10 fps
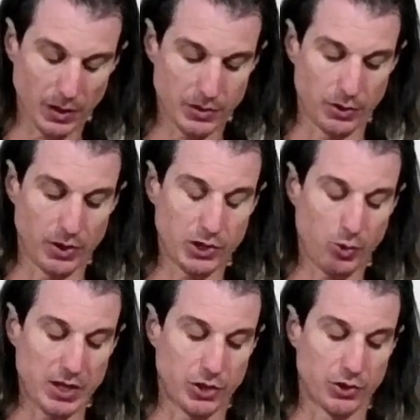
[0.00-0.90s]
So these
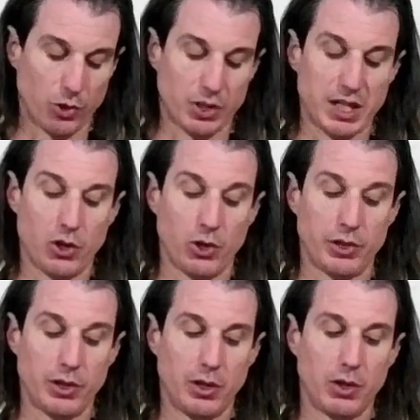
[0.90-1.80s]
questions are
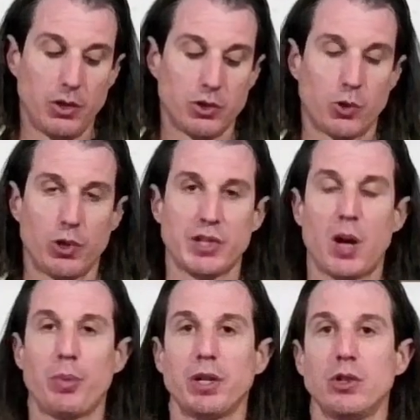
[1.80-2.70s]
geared towards
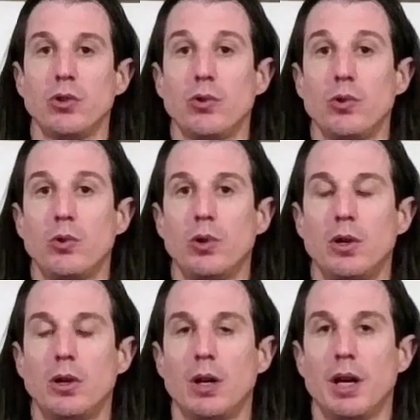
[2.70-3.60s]
helping you
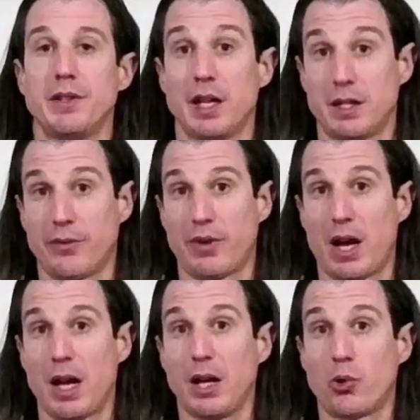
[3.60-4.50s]

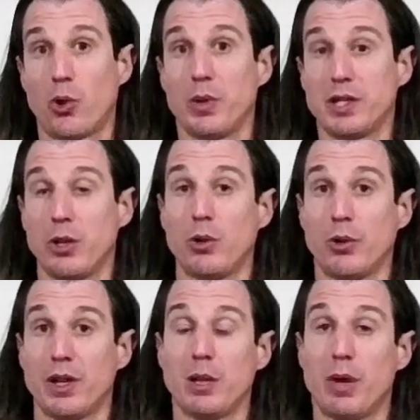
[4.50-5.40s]
identify core material
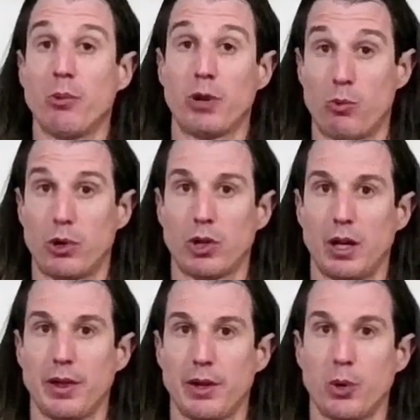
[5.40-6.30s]
that you might want to work on
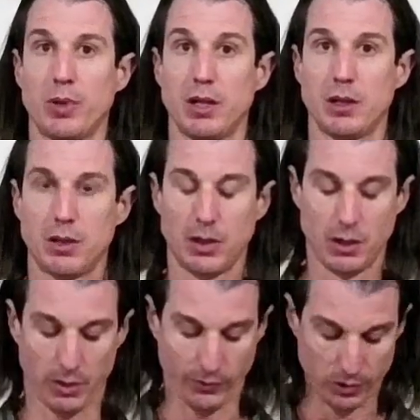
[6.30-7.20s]
in therapy.
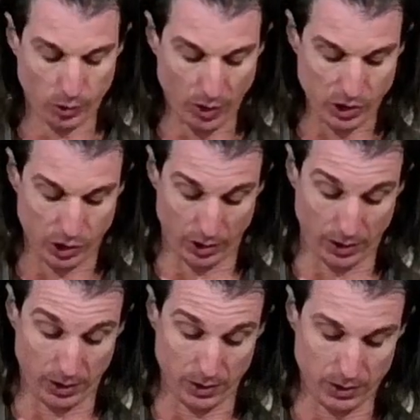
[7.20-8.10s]
The first question
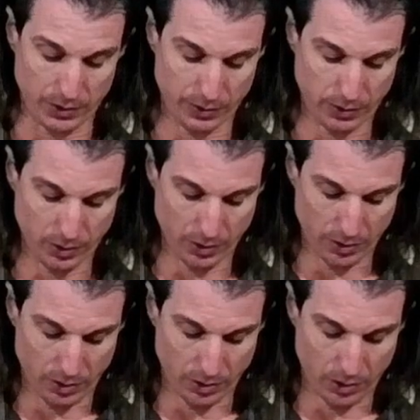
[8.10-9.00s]
is,
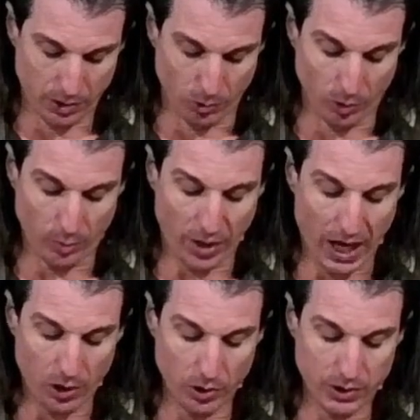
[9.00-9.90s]
what
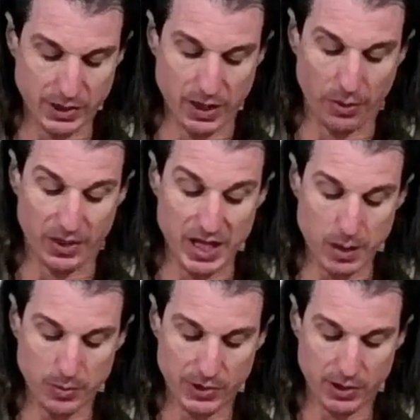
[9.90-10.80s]
patterns and
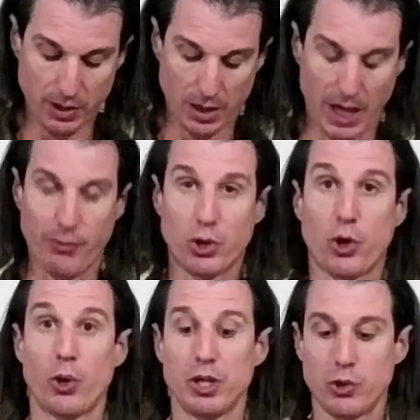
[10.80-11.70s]
themes have
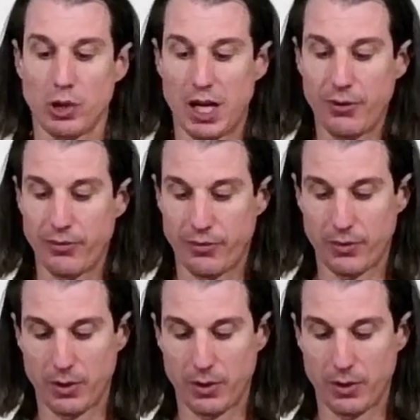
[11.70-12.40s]
occurred in your life